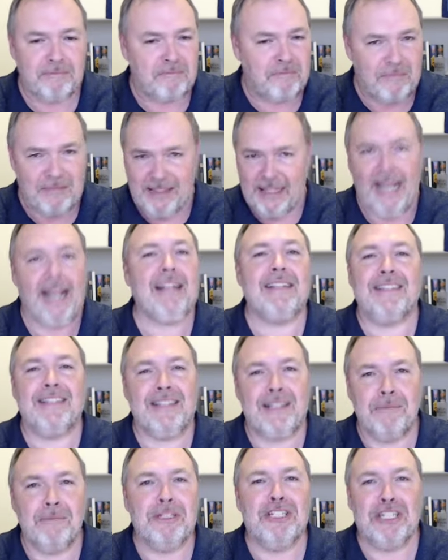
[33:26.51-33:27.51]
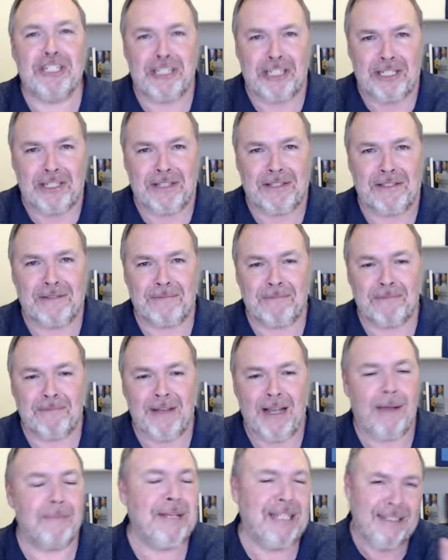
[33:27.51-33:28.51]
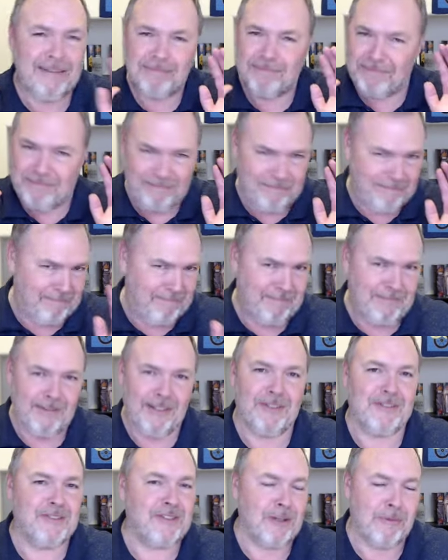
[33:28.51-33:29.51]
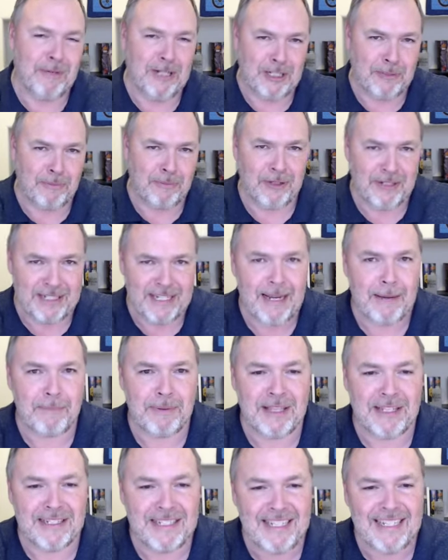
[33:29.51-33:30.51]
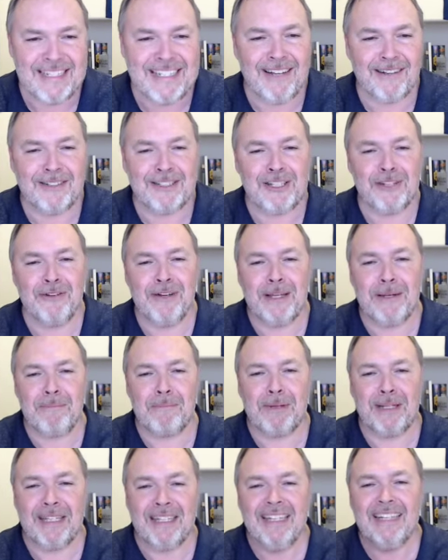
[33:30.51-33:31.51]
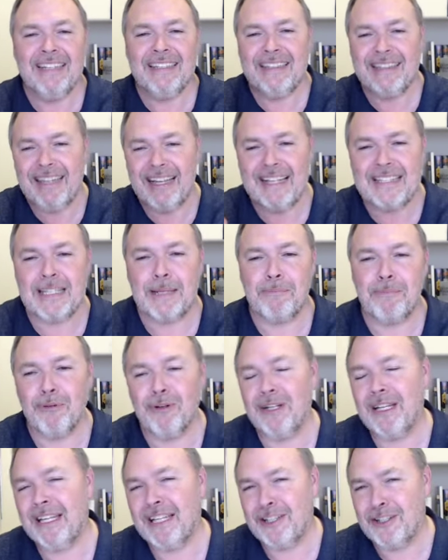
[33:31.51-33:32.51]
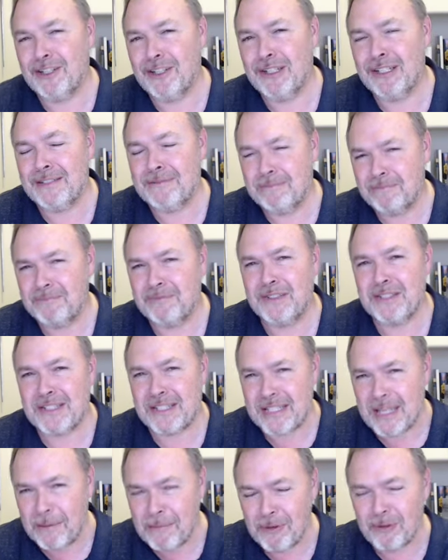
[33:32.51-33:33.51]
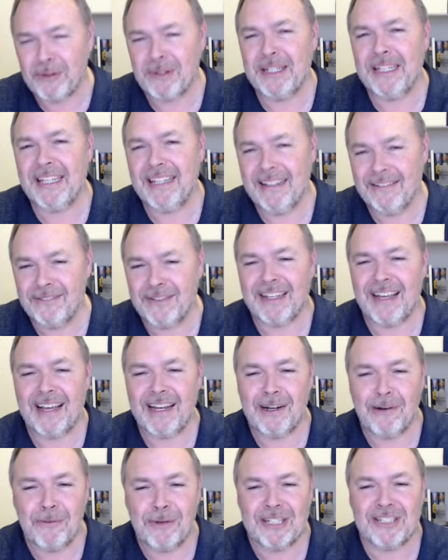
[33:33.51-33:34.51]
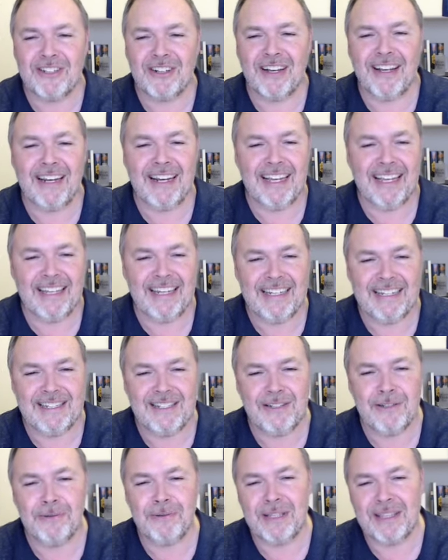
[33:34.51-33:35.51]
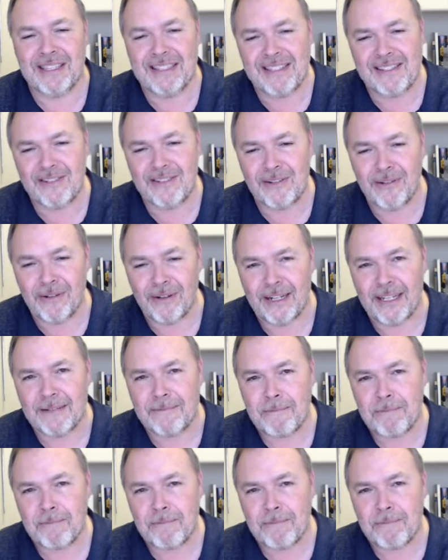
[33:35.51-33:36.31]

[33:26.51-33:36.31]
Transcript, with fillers: That's The Magicians. I mean, there's so much more depth and detail to it, but that's a pretty good summary of kind of what you're going to get into with this story.